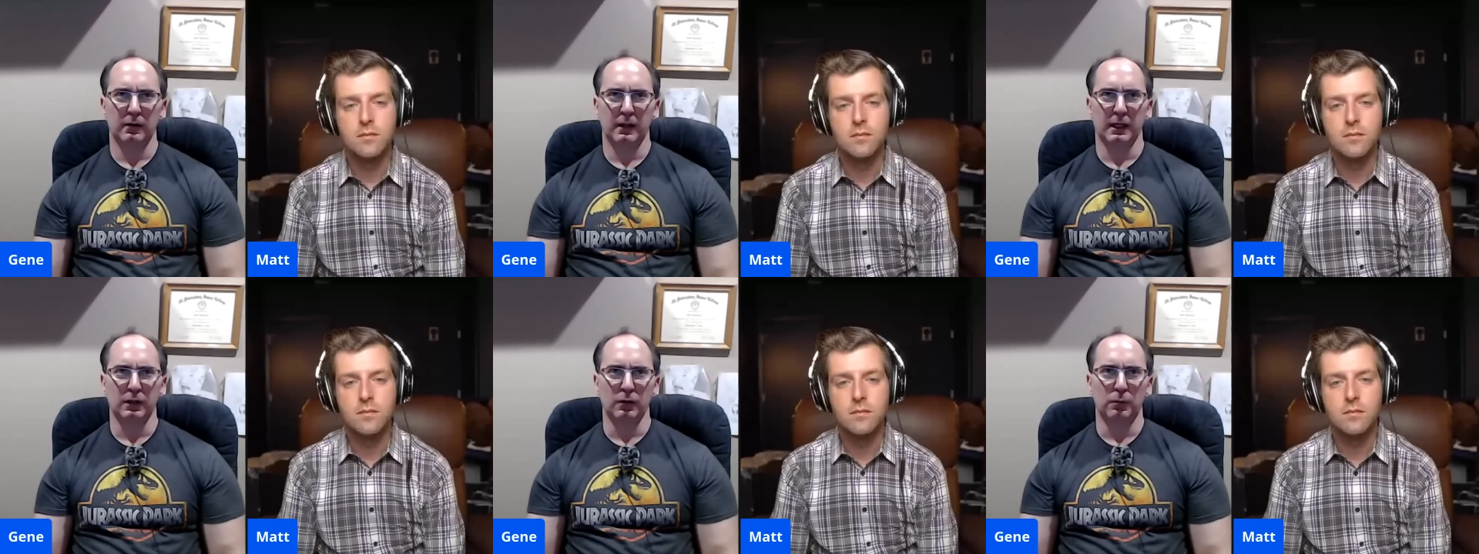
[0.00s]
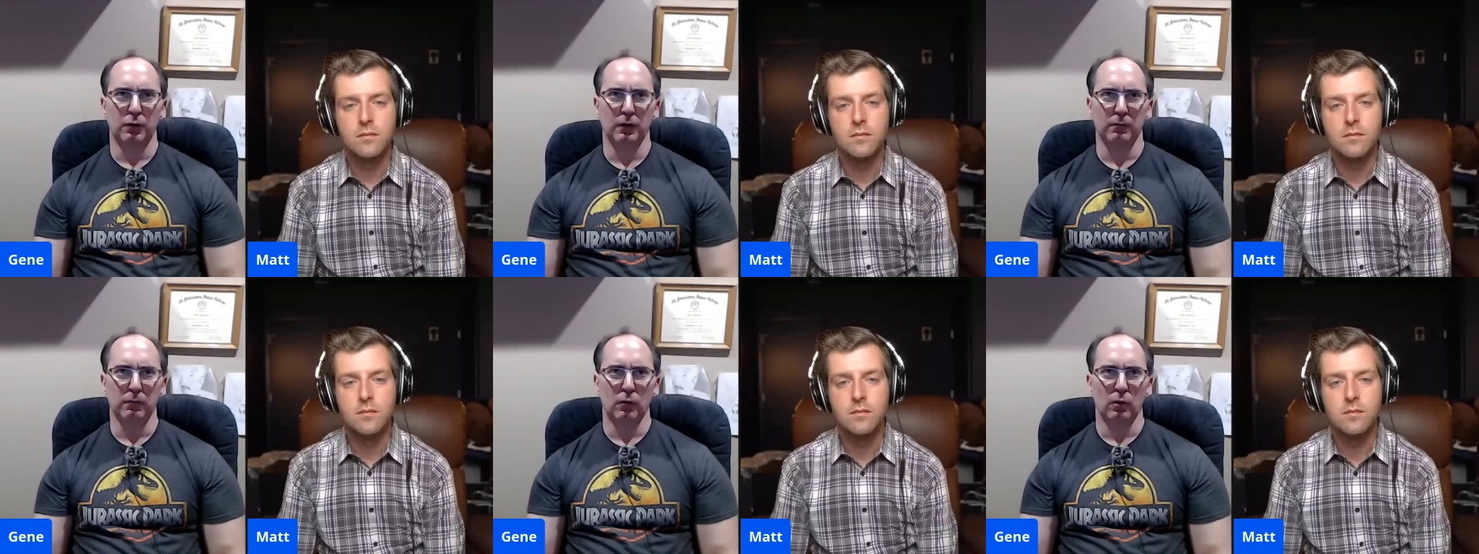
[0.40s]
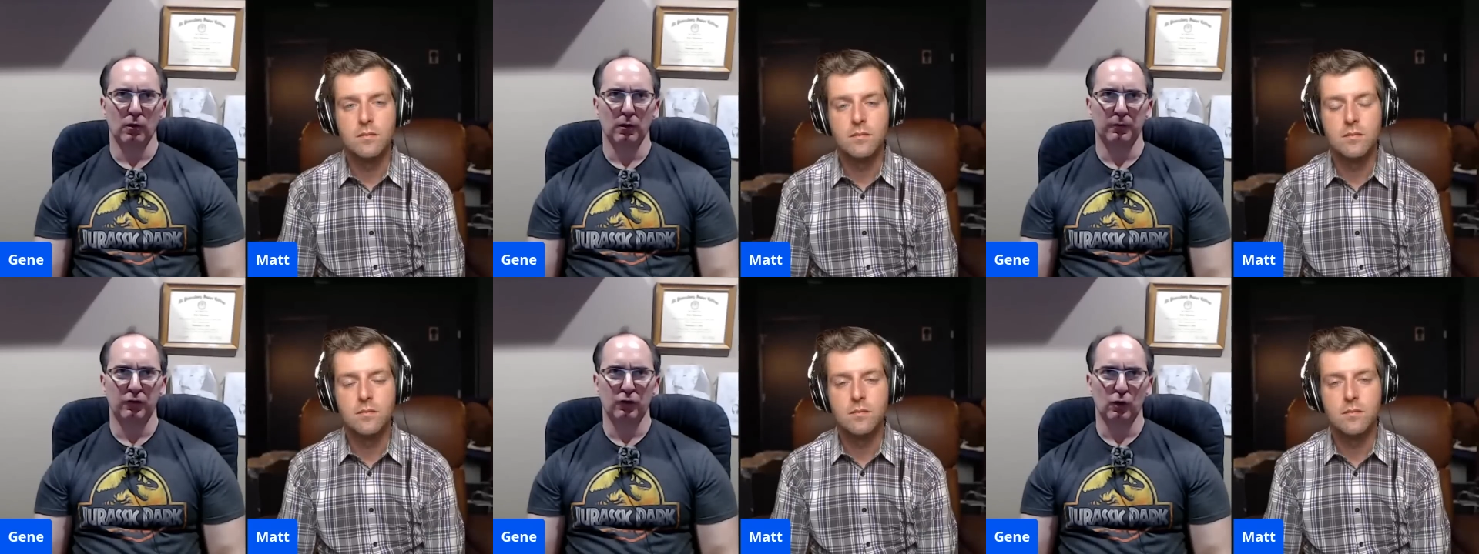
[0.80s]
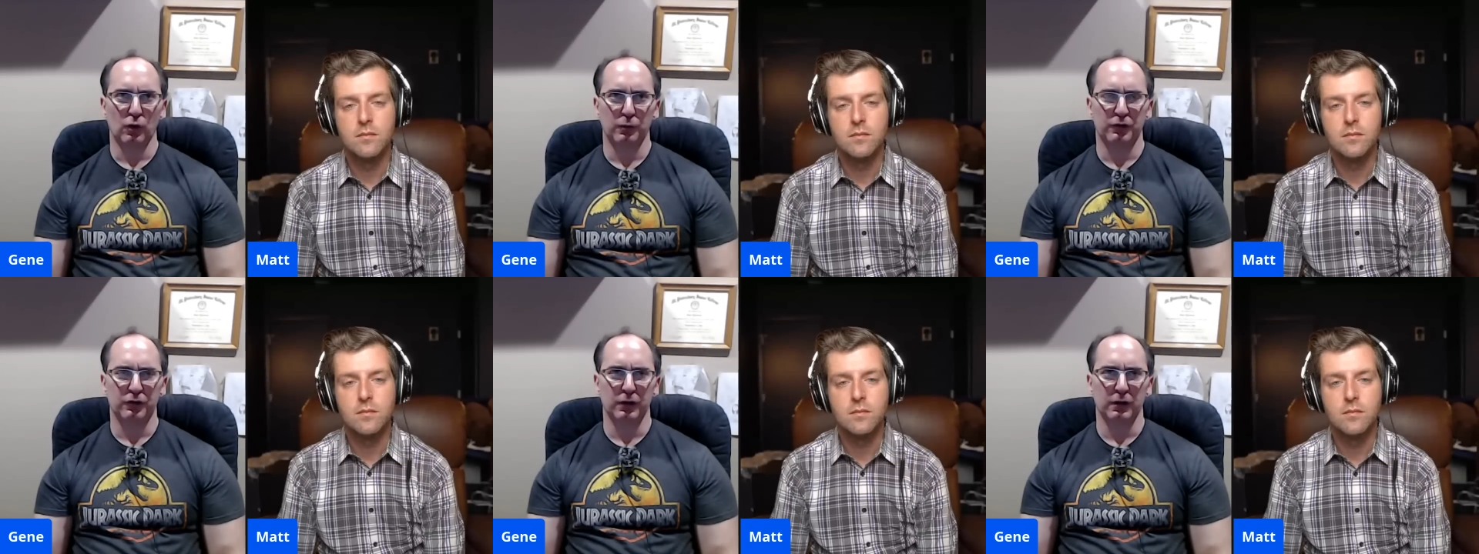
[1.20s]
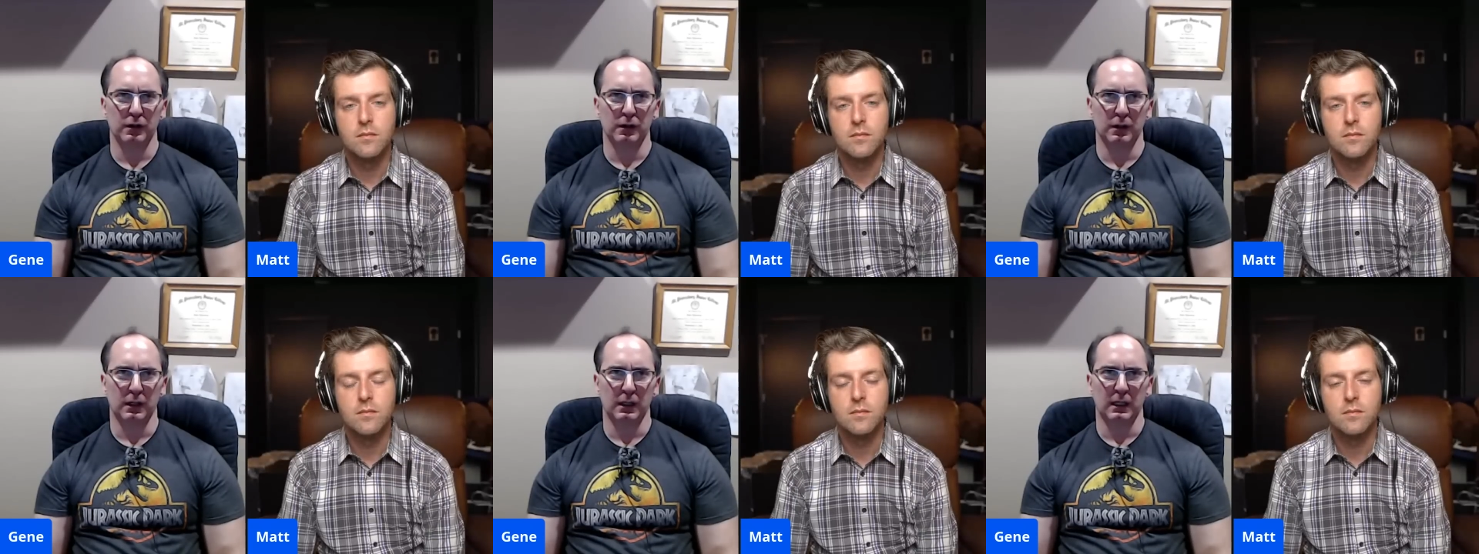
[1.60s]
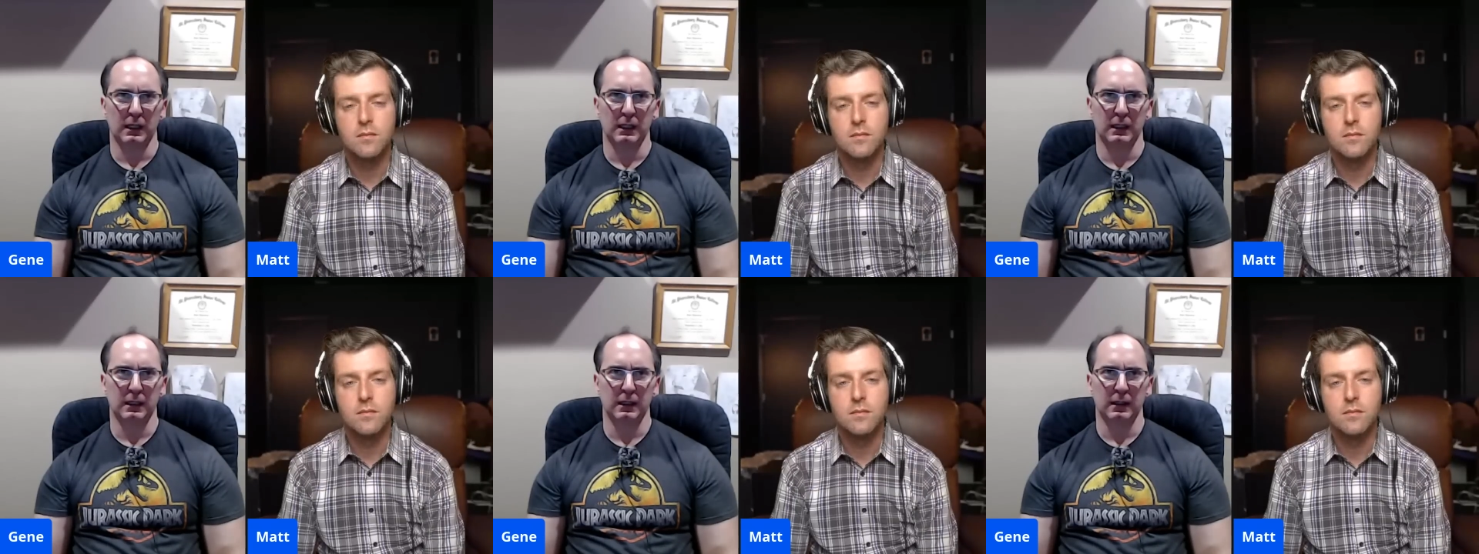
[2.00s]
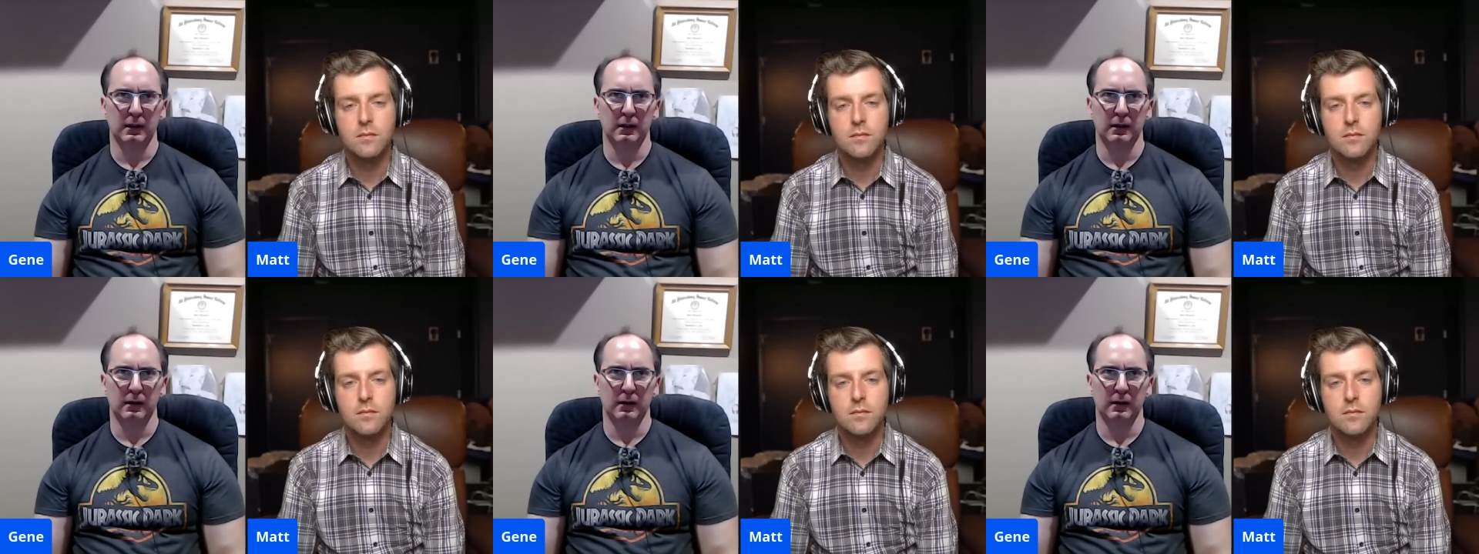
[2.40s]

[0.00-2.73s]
Speaker 1: that you put more absorption in